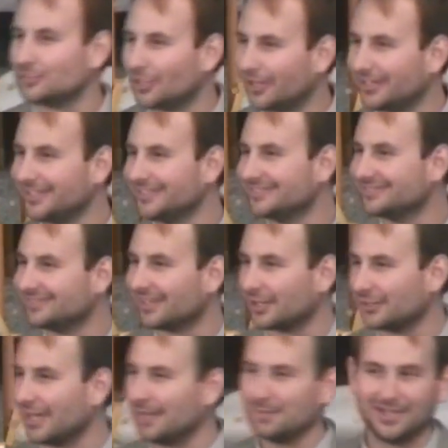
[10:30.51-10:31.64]
Johnny,
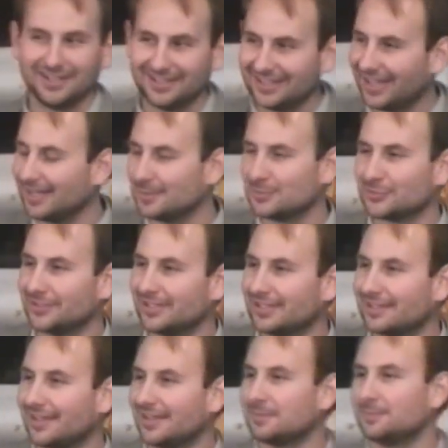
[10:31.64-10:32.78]
not naming any names or
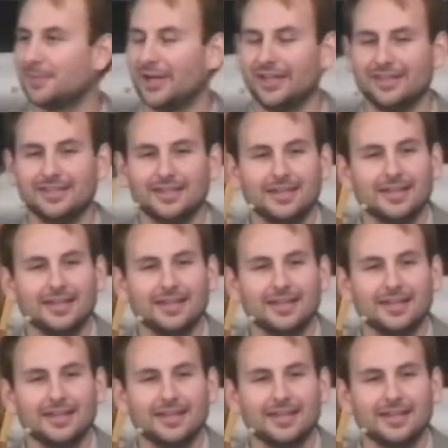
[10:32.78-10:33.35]
anything, but